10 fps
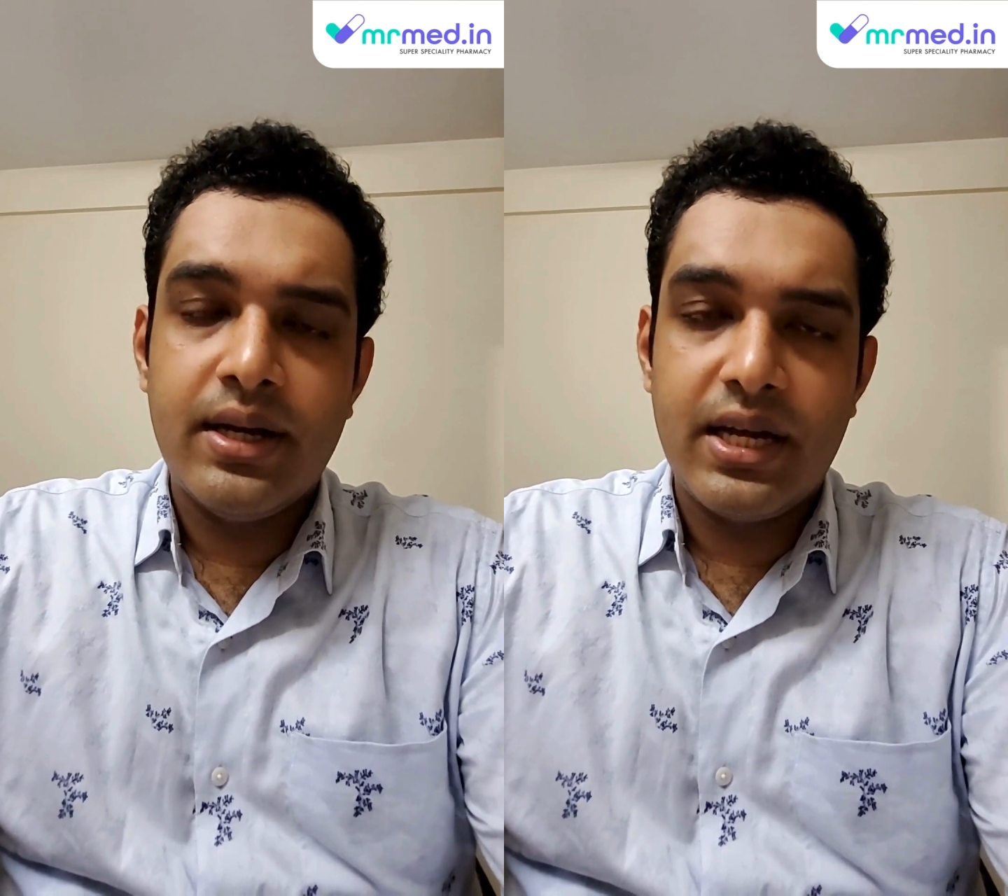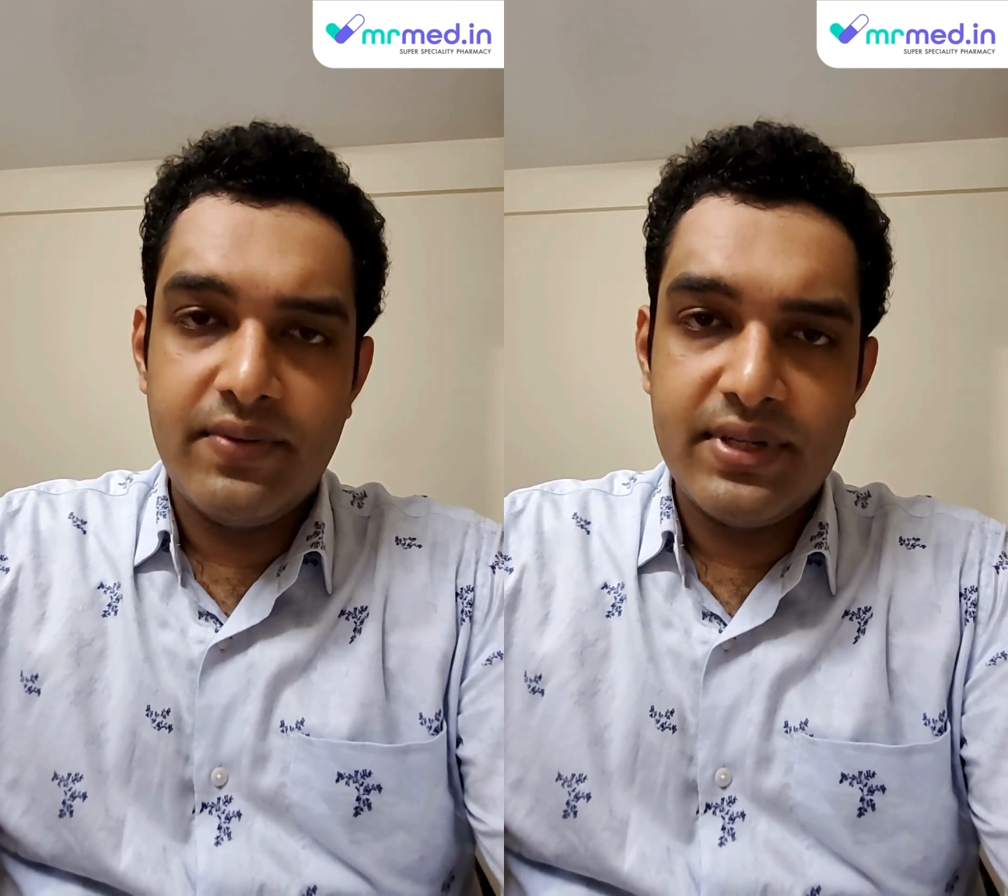
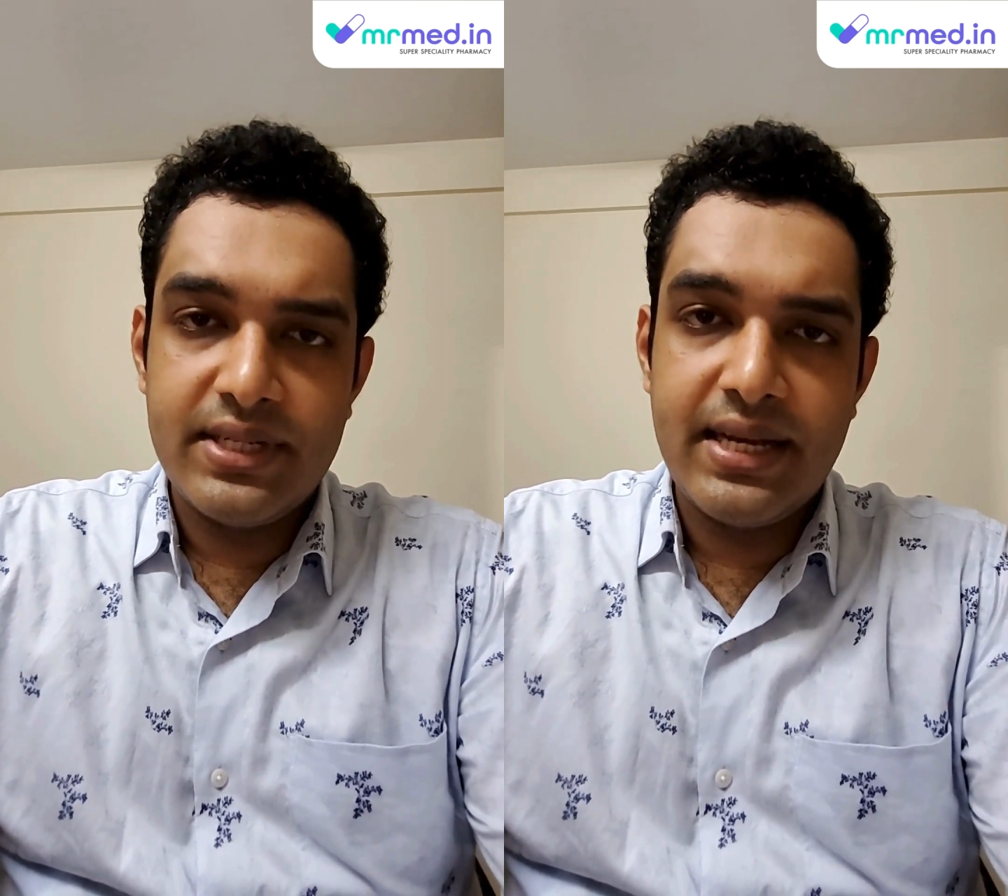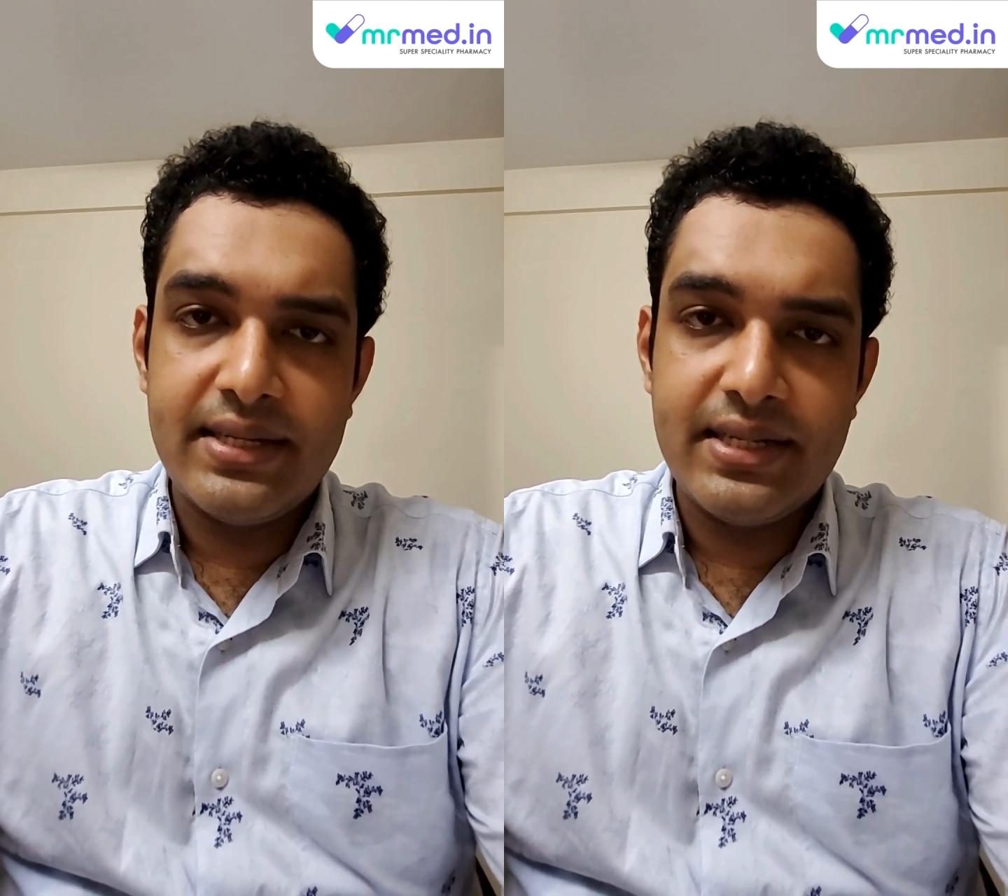
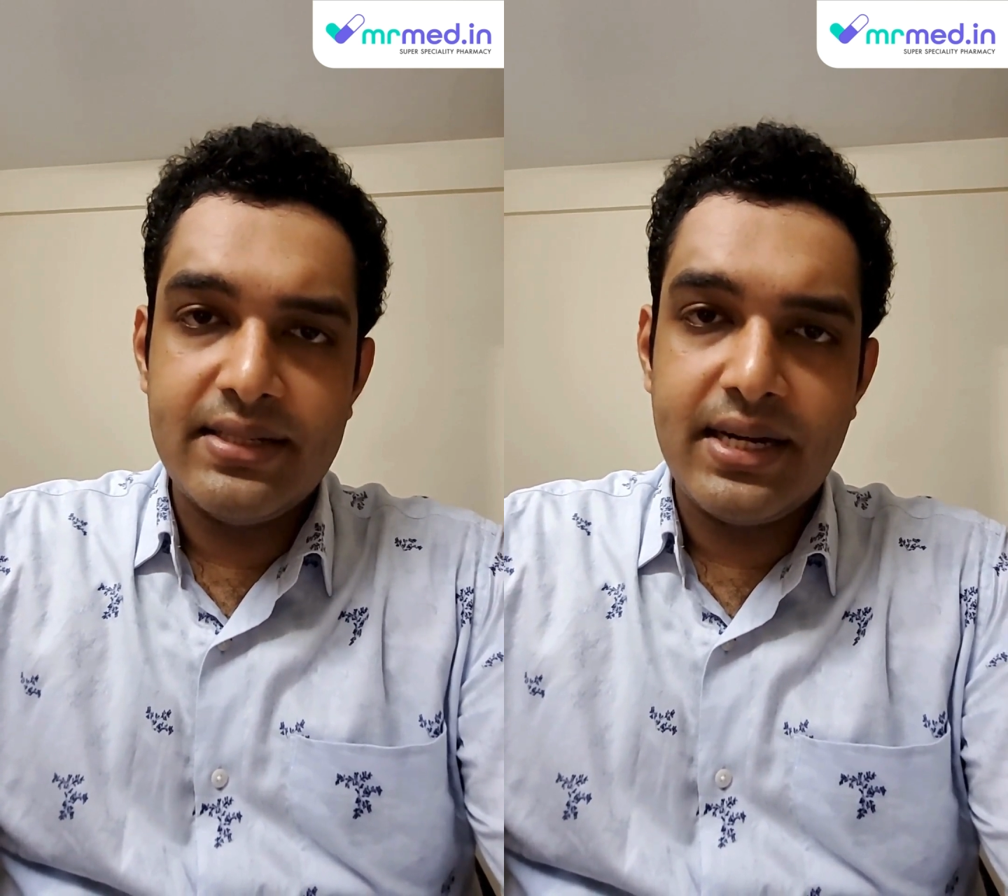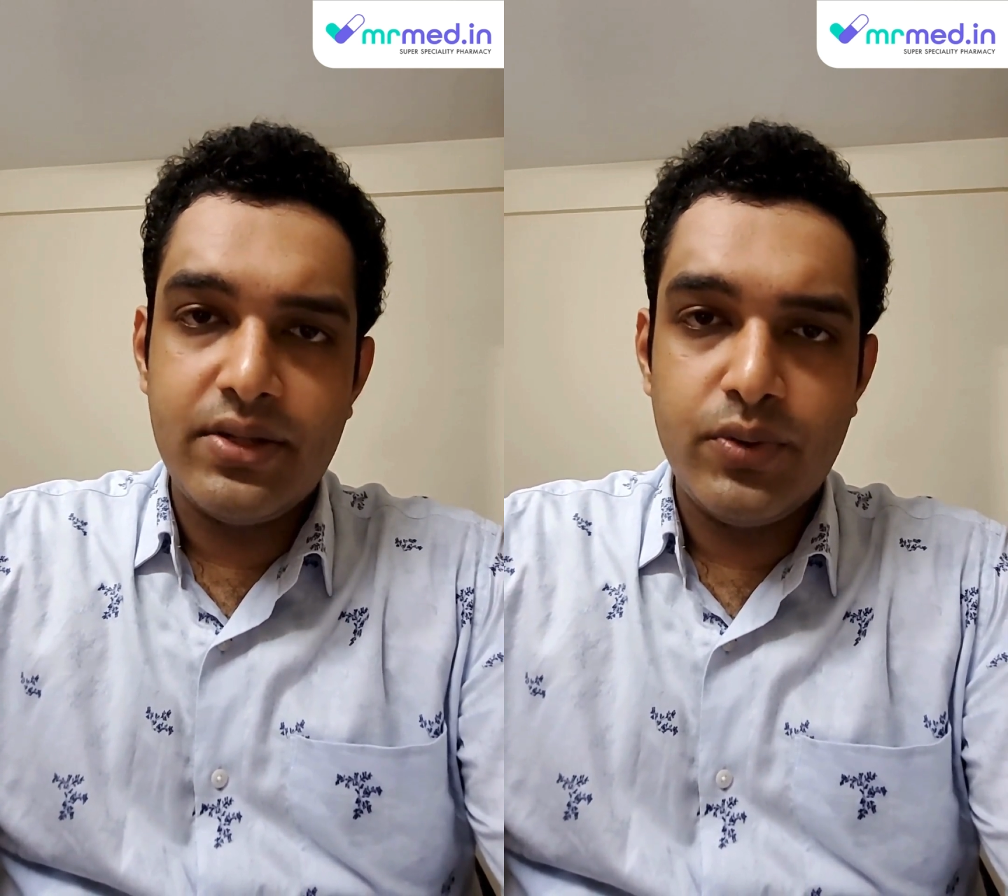
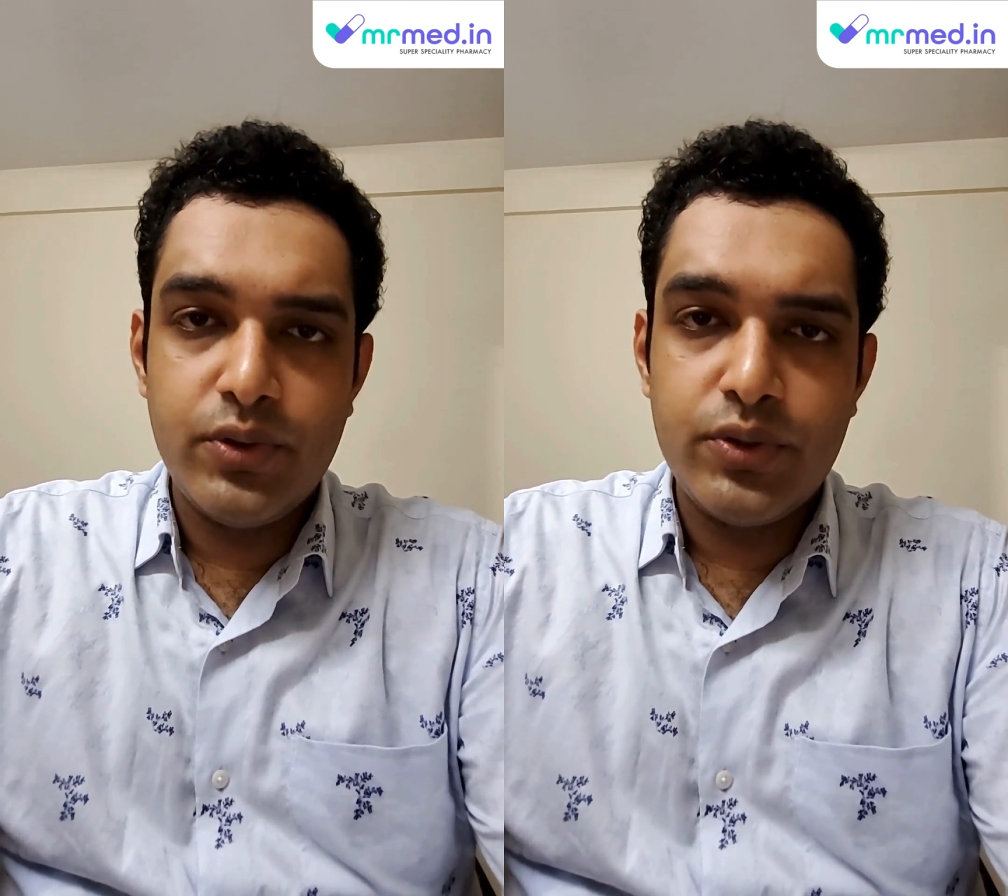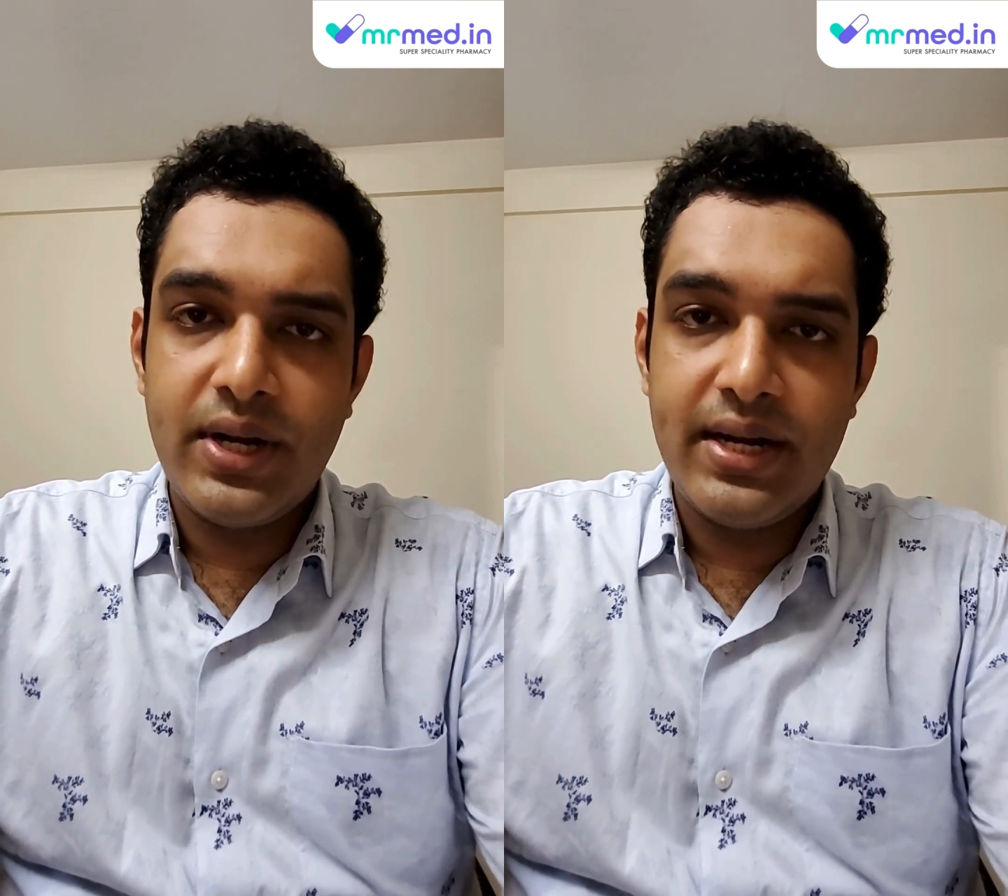investigations that is
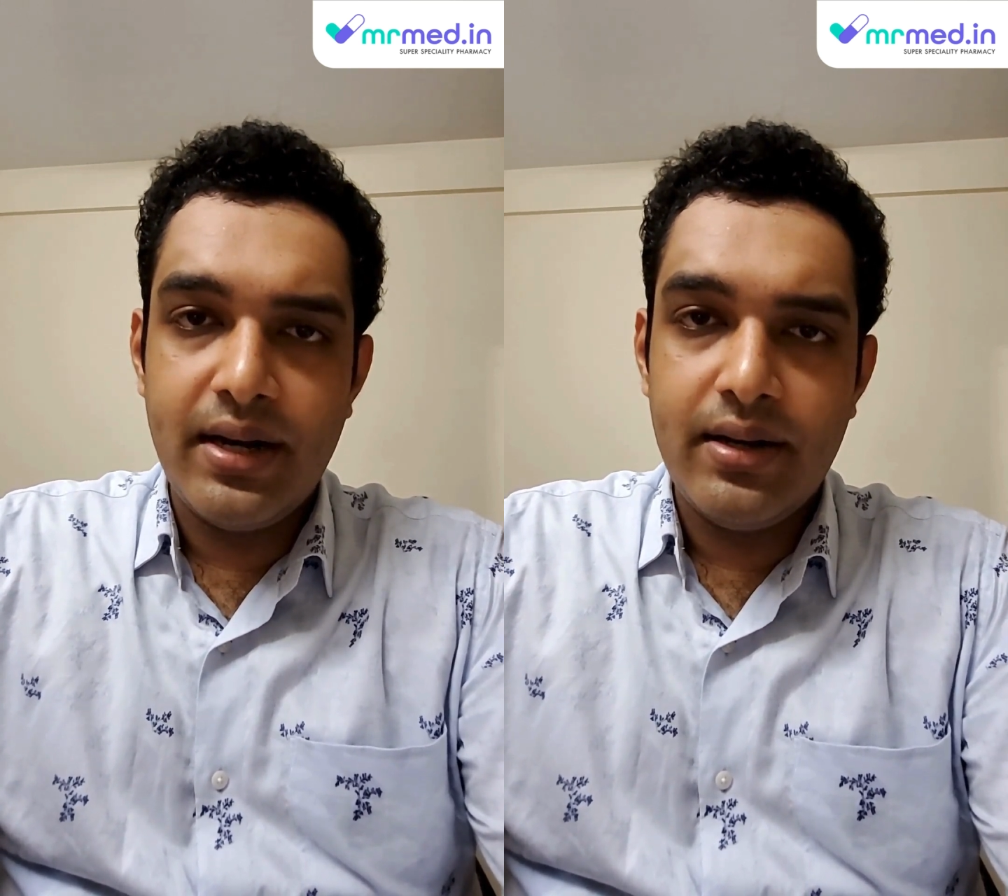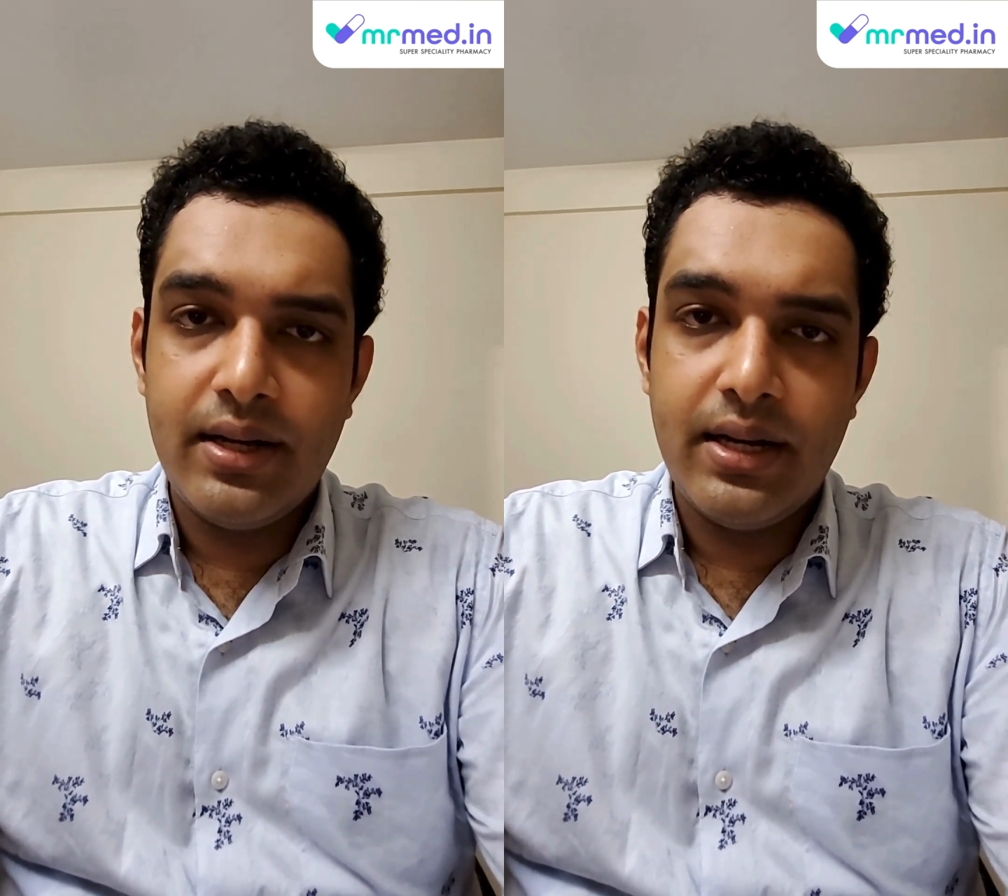usually done